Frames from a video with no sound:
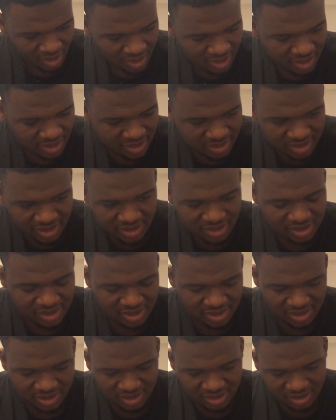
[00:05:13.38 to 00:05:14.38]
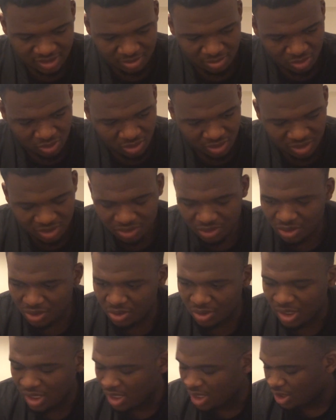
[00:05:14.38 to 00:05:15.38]
Because it's just more, you
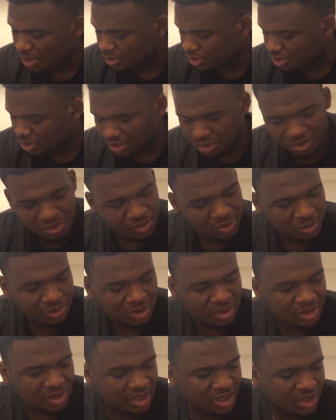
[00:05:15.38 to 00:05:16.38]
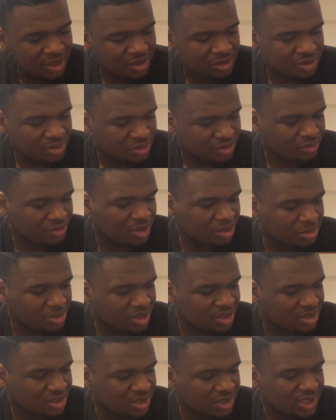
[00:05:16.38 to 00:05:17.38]
know, with the new one, they
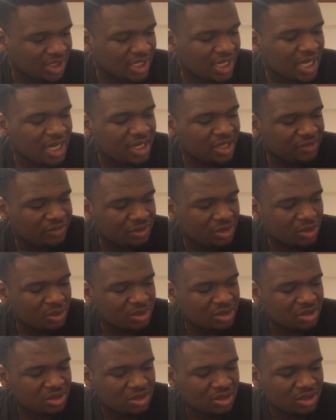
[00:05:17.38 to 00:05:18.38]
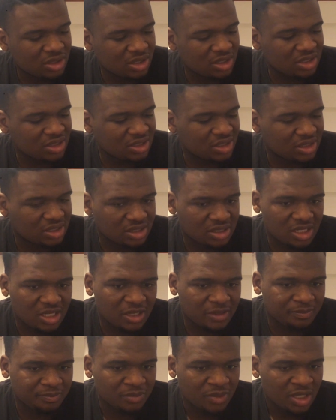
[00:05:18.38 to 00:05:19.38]
remixing a lot, even though it still is the
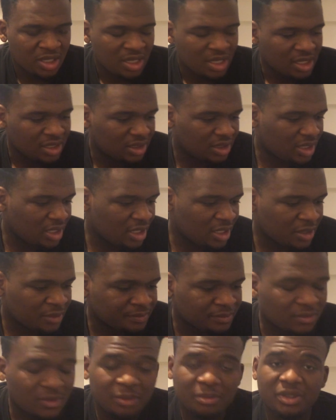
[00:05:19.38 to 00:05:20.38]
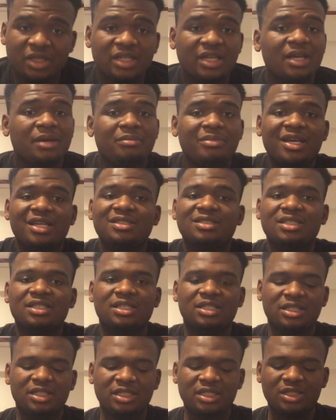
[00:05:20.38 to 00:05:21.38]
same thing. But yeah,
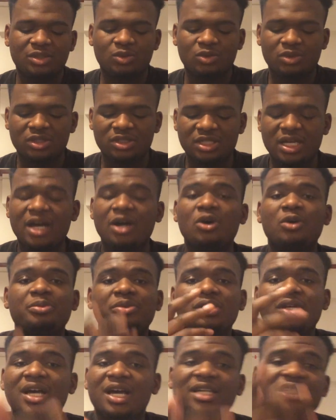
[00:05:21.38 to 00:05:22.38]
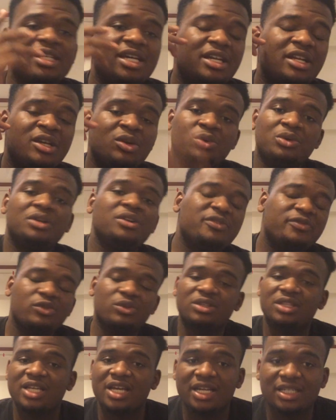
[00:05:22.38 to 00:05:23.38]
basically, it was. I hope you guys had a
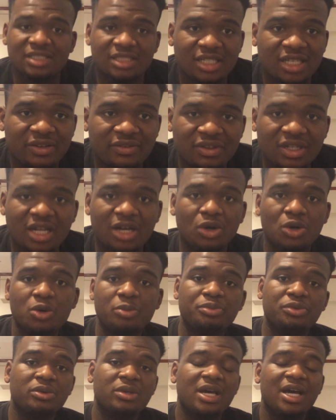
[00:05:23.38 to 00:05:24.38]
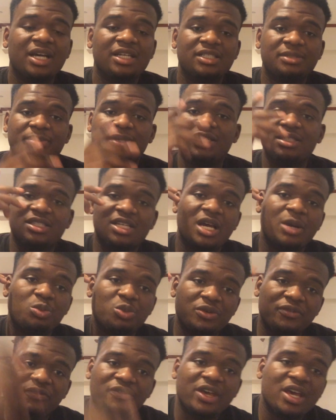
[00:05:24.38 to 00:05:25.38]
wonderful Thanksgiving. I hope you guys spent time
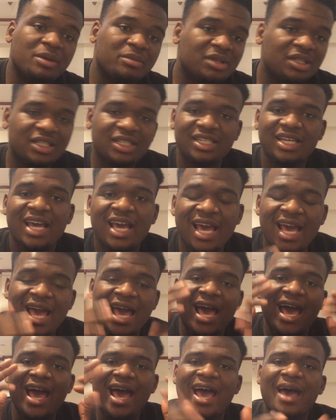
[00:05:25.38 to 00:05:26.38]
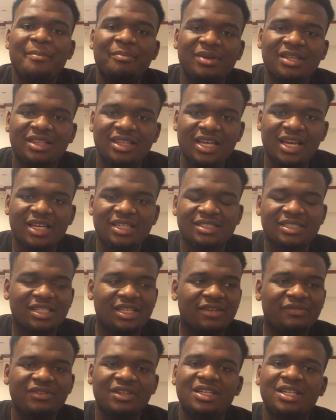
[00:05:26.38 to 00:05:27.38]
with family. Happy
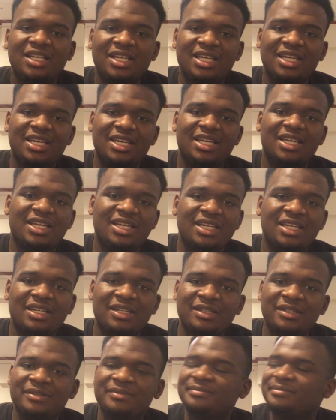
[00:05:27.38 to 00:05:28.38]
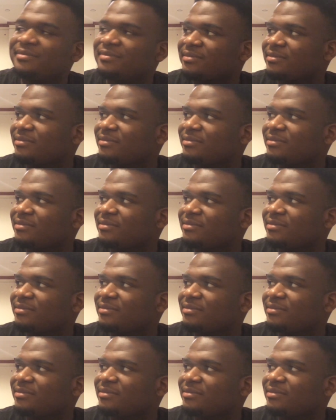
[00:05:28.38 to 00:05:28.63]
Thanksgiving and